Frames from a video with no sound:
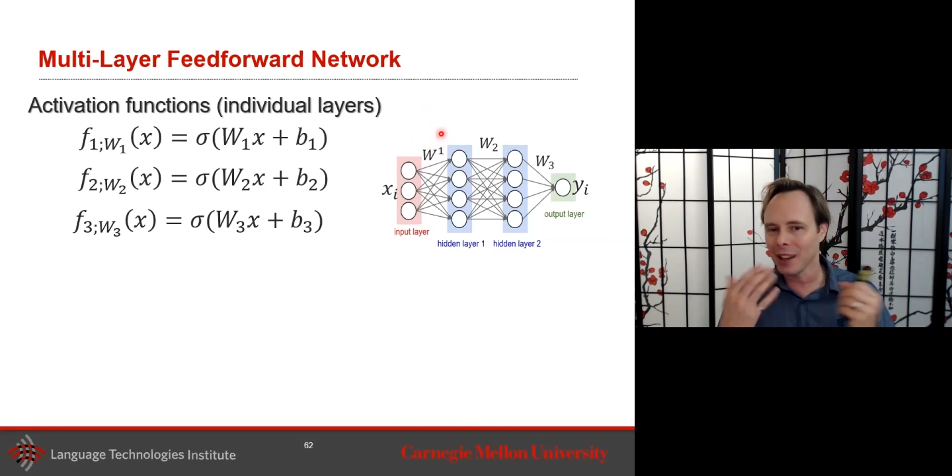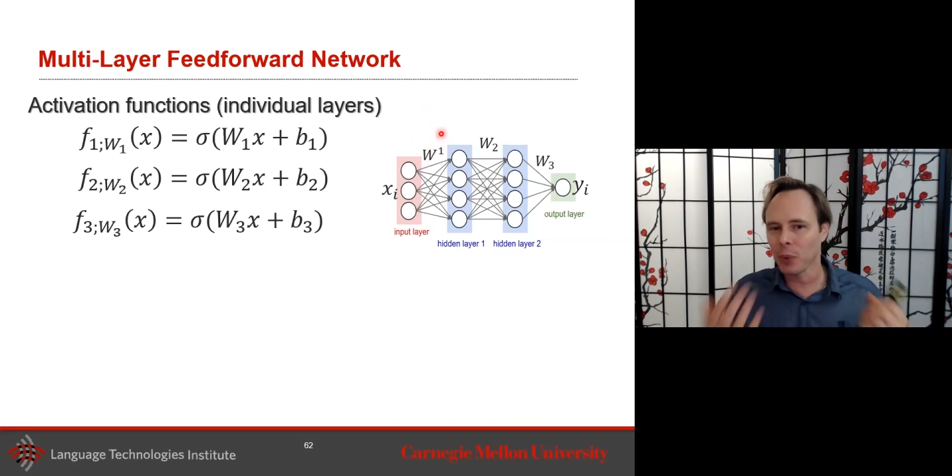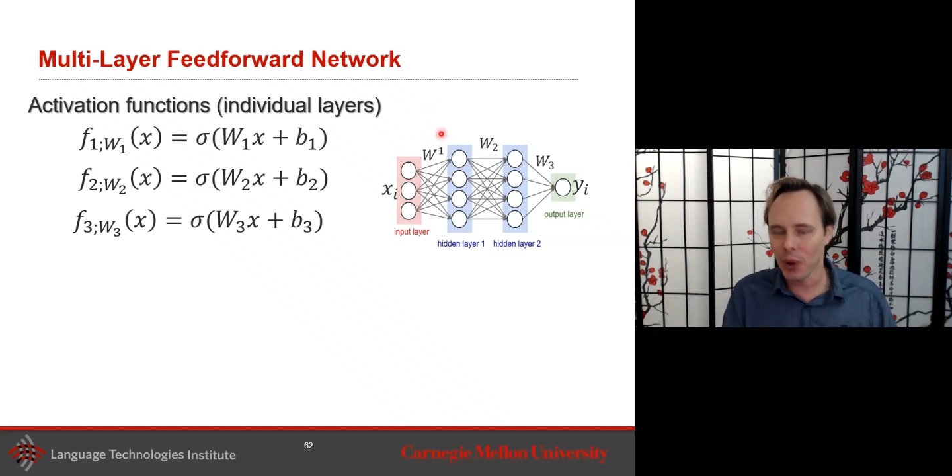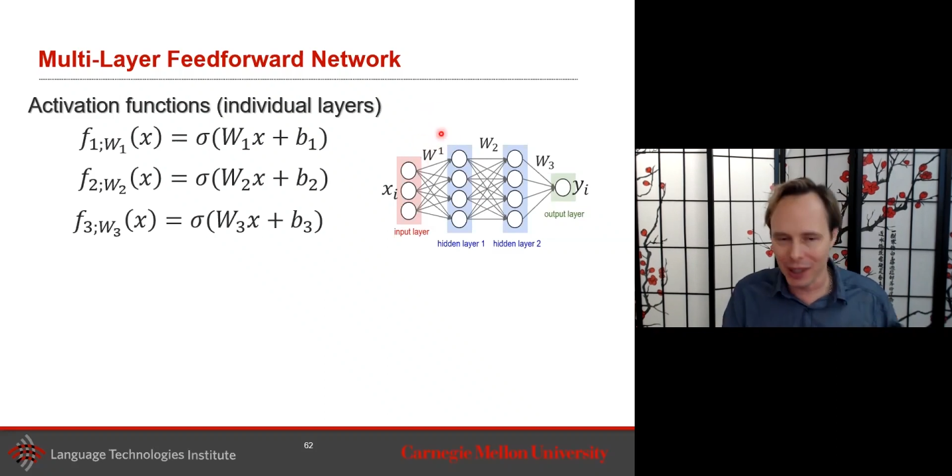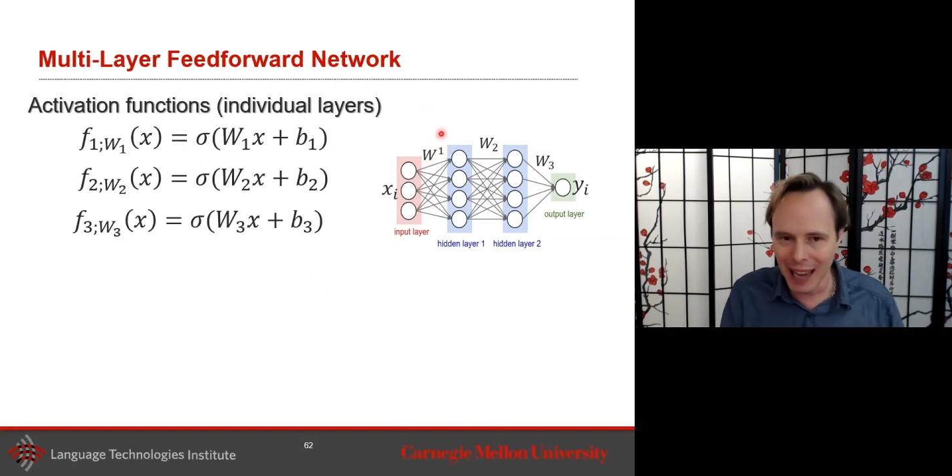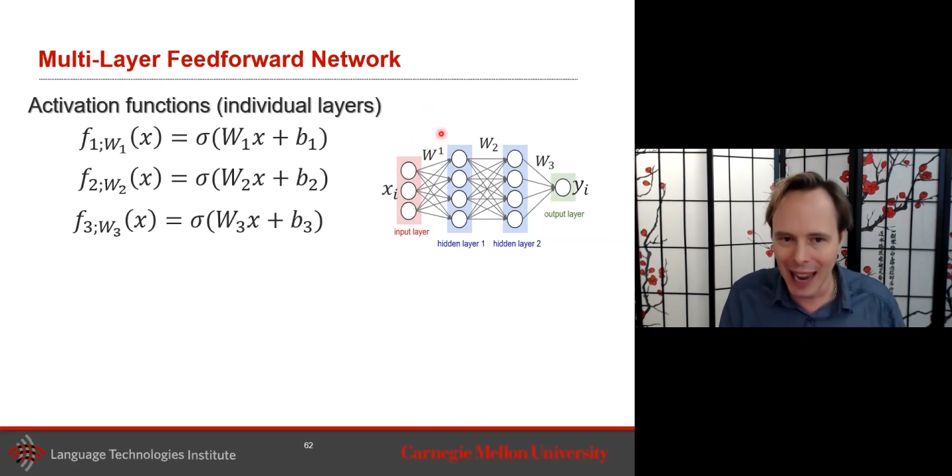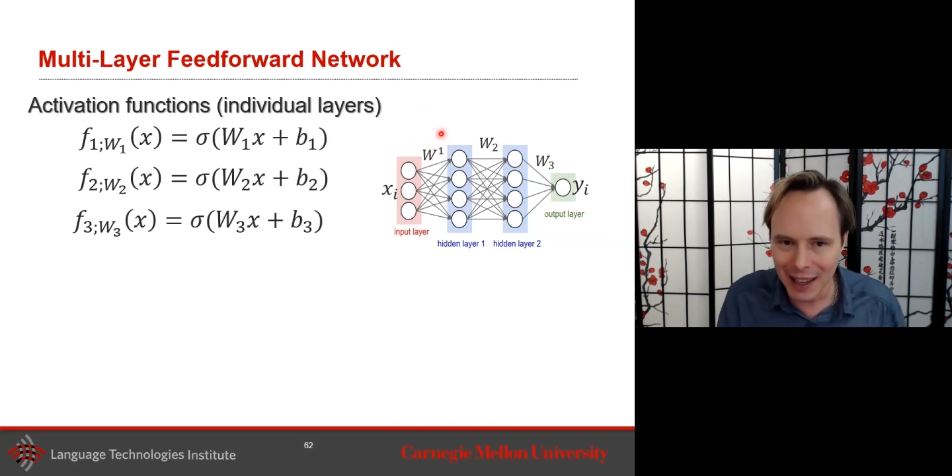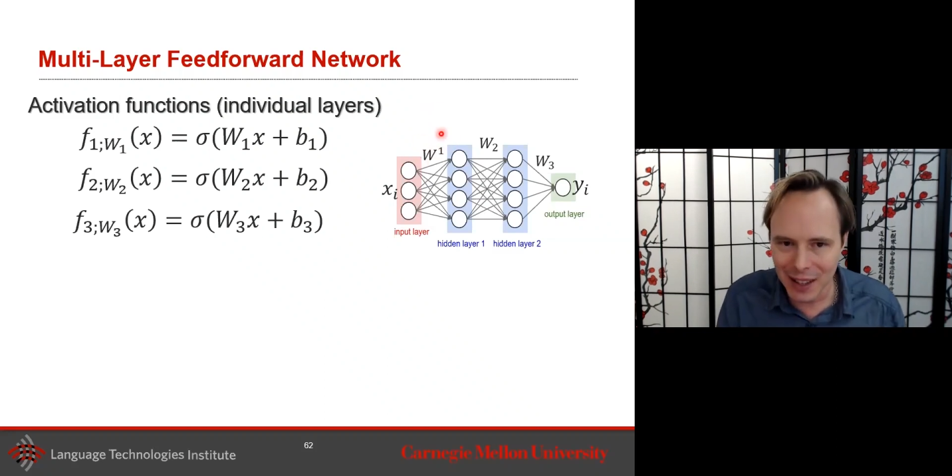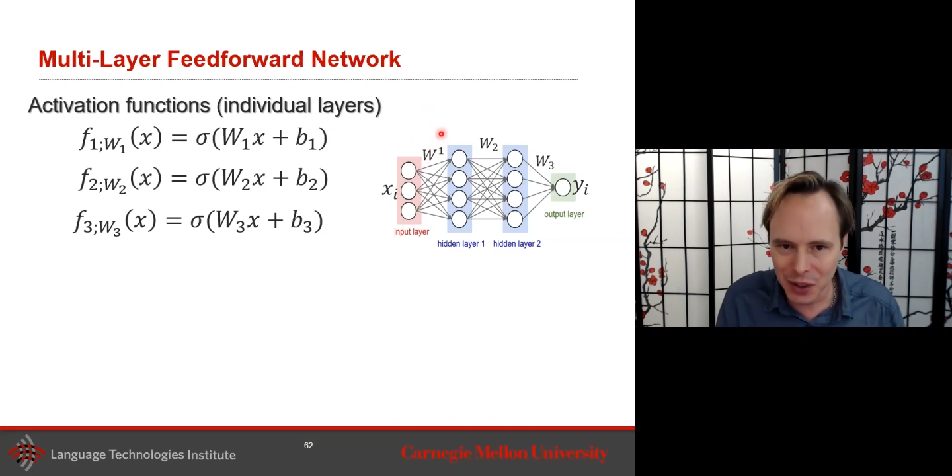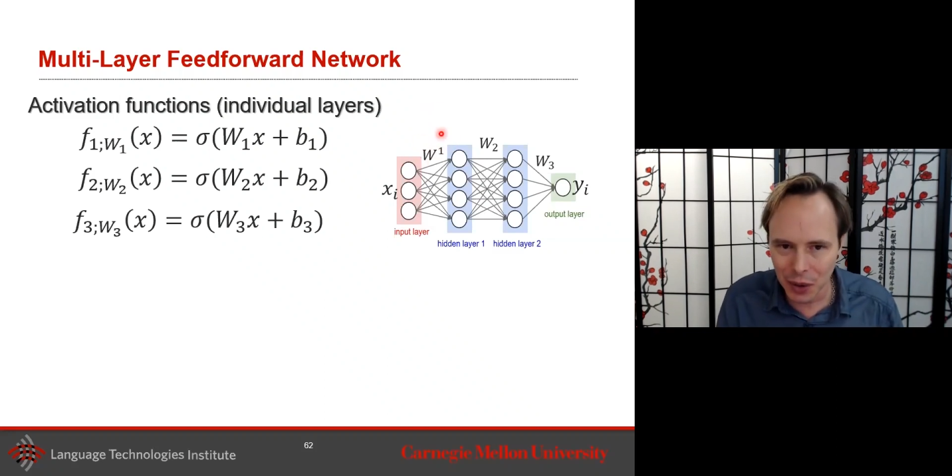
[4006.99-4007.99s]
the word
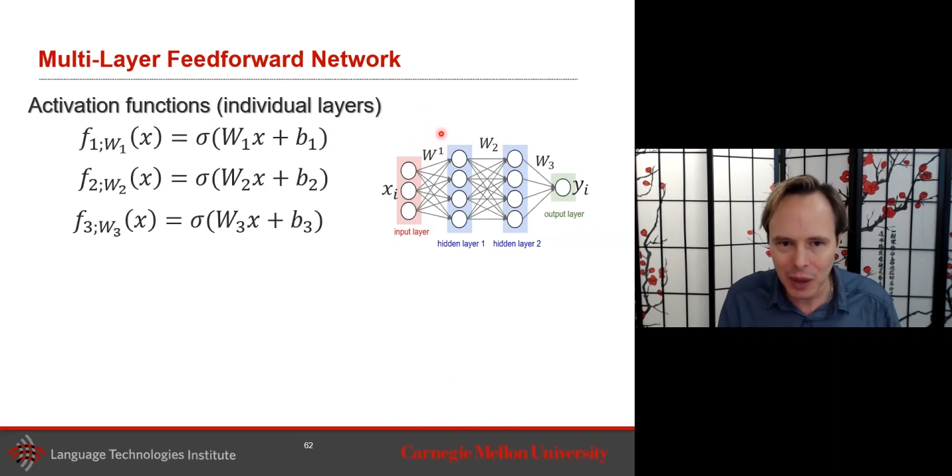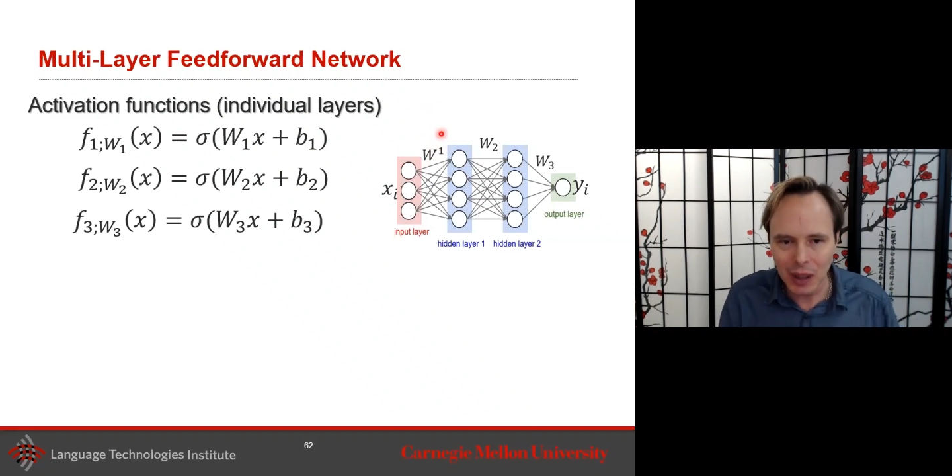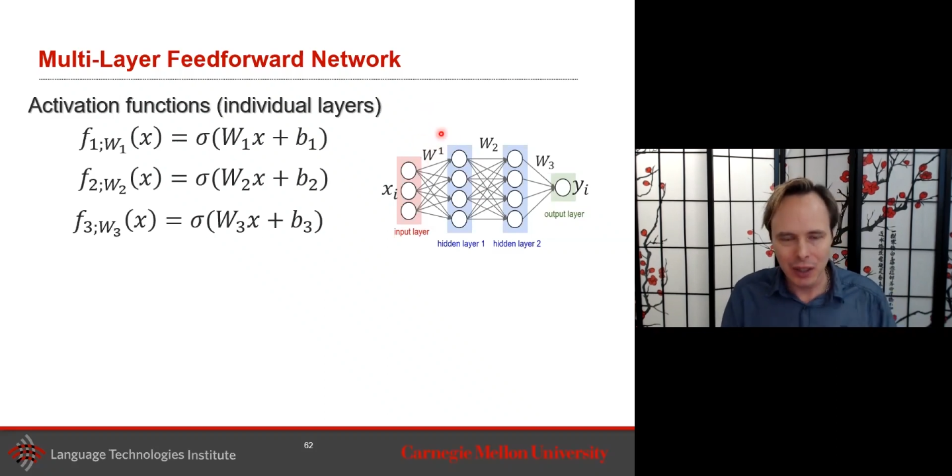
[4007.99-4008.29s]
tensor,